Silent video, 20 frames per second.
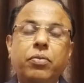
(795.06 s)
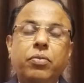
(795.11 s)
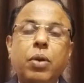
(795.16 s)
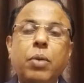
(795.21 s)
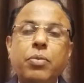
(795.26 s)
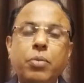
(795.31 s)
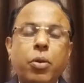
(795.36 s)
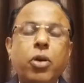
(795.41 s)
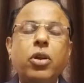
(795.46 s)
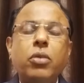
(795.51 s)

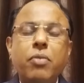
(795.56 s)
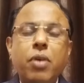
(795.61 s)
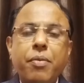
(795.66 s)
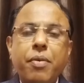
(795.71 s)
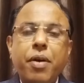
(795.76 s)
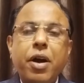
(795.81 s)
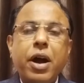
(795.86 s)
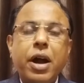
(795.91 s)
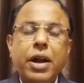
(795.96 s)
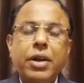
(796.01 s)
from bottom of
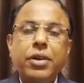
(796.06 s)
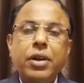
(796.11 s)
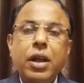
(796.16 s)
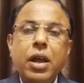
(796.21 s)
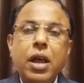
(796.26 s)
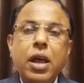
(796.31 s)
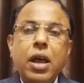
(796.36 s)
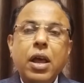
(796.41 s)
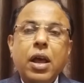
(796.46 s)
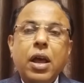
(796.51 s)
heart.
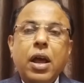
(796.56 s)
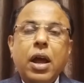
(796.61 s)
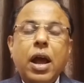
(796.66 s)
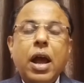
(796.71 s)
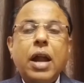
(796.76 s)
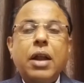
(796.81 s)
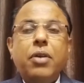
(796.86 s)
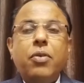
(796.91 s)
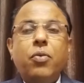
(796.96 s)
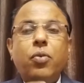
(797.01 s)

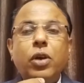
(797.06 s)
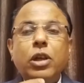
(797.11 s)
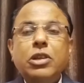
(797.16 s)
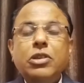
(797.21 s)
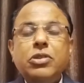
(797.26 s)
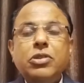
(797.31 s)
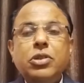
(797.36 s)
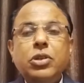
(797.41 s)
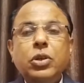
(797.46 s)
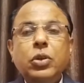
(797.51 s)
And
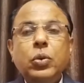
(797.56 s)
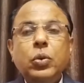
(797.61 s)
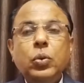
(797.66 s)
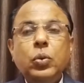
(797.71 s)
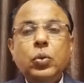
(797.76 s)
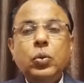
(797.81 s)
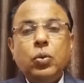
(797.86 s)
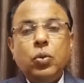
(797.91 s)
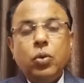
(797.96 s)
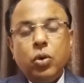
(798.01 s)
once
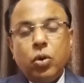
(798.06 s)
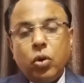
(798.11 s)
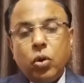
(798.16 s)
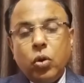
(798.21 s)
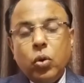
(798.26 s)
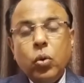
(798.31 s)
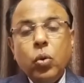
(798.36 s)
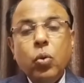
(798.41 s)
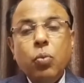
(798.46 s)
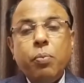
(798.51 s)
you
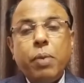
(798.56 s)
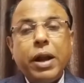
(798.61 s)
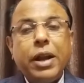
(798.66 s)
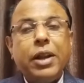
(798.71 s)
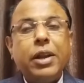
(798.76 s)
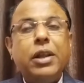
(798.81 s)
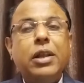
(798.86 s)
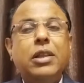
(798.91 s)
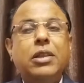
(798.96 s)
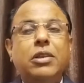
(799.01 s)
do
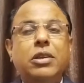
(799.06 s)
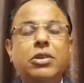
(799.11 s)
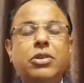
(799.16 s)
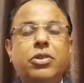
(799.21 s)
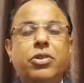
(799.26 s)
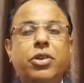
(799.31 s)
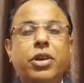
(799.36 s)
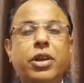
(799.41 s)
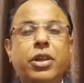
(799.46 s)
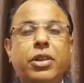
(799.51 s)
better in these
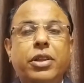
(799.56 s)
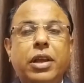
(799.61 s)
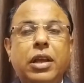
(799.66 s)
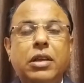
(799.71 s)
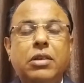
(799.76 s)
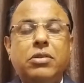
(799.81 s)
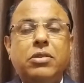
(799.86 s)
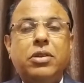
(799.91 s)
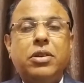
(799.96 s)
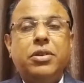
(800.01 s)
three
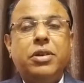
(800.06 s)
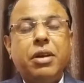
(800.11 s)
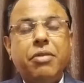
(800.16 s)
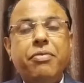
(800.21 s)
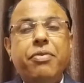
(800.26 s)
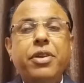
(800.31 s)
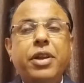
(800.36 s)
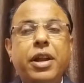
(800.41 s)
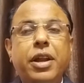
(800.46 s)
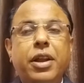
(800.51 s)
things,
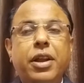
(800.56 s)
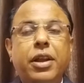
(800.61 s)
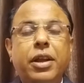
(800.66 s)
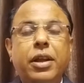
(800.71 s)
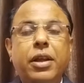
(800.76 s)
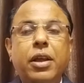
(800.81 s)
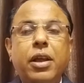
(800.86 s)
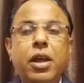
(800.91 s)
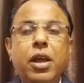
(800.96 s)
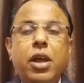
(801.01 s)

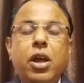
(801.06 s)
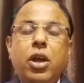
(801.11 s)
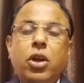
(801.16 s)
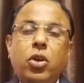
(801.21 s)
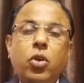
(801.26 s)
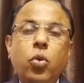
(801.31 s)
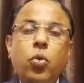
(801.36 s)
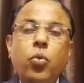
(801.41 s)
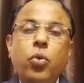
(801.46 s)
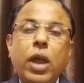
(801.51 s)
definitely
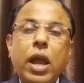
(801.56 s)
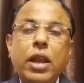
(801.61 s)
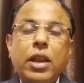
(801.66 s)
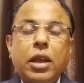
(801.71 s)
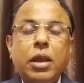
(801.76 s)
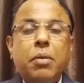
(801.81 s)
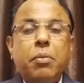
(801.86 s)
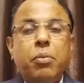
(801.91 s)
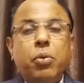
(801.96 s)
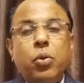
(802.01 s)
you can
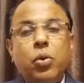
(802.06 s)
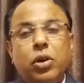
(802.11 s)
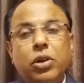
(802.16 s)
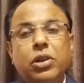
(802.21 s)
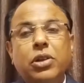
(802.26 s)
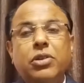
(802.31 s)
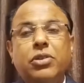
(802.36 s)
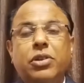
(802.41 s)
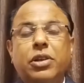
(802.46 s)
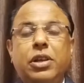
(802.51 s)
improve
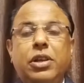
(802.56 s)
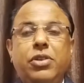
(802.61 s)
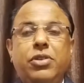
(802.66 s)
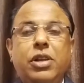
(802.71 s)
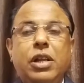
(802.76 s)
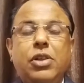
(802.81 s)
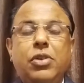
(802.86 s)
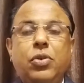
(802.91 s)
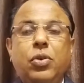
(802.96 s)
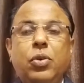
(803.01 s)
other skills
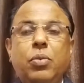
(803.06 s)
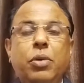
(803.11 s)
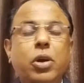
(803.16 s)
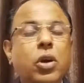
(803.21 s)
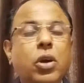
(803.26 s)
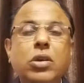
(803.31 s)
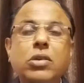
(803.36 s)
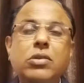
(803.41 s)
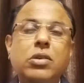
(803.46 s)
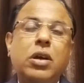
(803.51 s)
also,
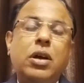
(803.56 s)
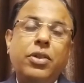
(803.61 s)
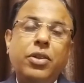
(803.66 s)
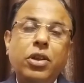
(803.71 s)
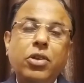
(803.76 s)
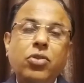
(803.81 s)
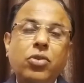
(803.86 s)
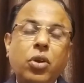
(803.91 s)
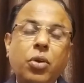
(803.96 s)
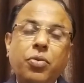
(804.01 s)
because
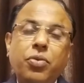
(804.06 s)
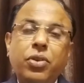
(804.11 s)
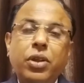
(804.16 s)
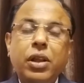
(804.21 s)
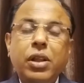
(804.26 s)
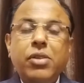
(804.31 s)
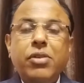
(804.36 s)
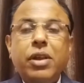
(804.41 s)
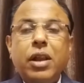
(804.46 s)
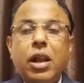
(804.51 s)
other soft
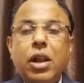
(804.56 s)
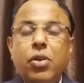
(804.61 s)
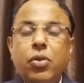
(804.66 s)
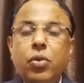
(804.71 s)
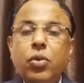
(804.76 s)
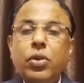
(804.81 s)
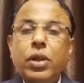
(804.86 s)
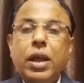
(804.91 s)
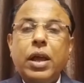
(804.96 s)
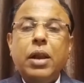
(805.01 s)
skills are
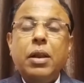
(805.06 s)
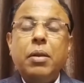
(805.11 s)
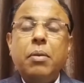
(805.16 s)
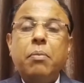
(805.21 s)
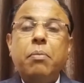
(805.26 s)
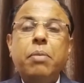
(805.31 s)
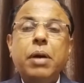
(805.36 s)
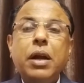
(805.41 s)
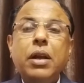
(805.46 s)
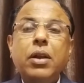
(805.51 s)
also there,
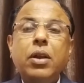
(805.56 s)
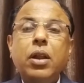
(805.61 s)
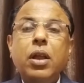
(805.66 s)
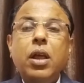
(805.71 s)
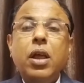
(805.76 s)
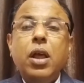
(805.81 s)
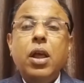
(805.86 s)
but